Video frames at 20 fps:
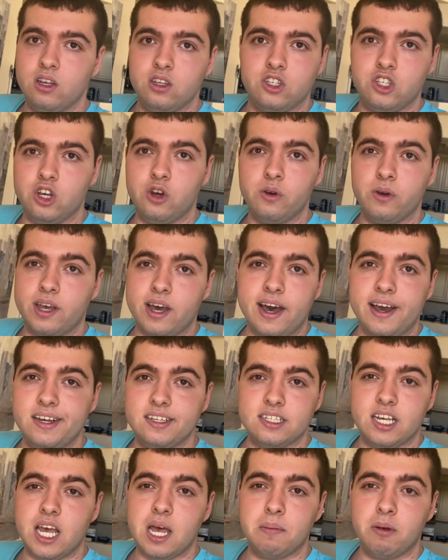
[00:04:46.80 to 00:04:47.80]
So
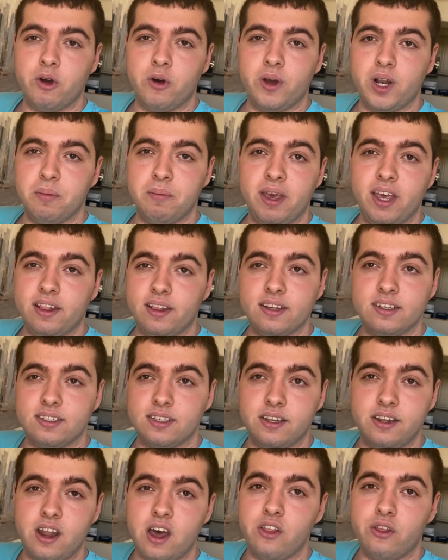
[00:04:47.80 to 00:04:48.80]
guys, I am going to make this
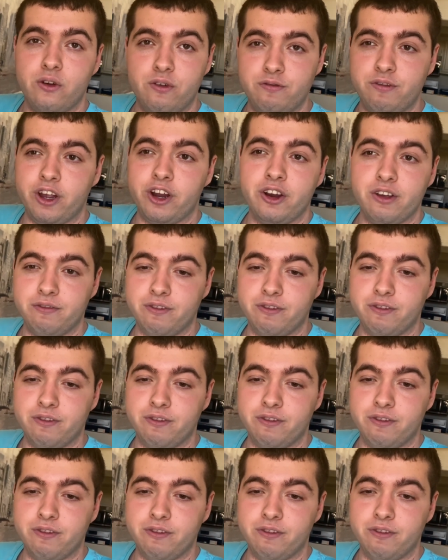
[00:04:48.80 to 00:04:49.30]
another very,